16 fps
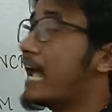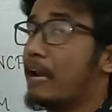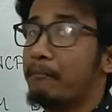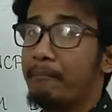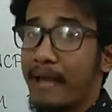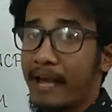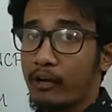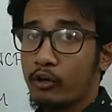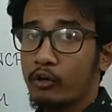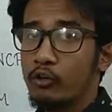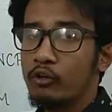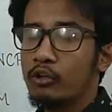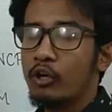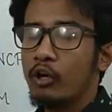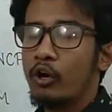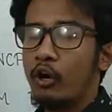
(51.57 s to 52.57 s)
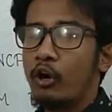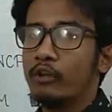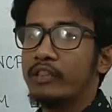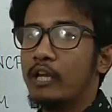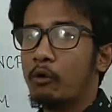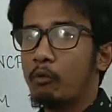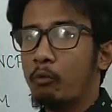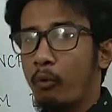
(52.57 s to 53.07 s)
and Banquo
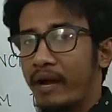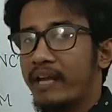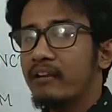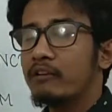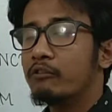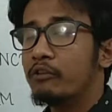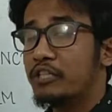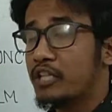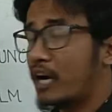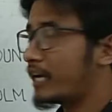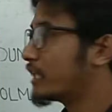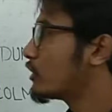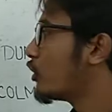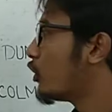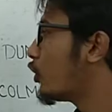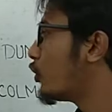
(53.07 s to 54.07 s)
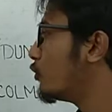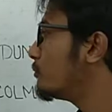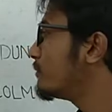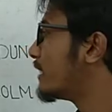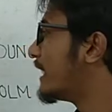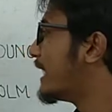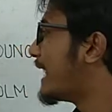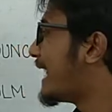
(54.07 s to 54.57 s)
on their way returning
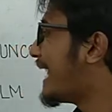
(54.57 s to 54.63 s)
home,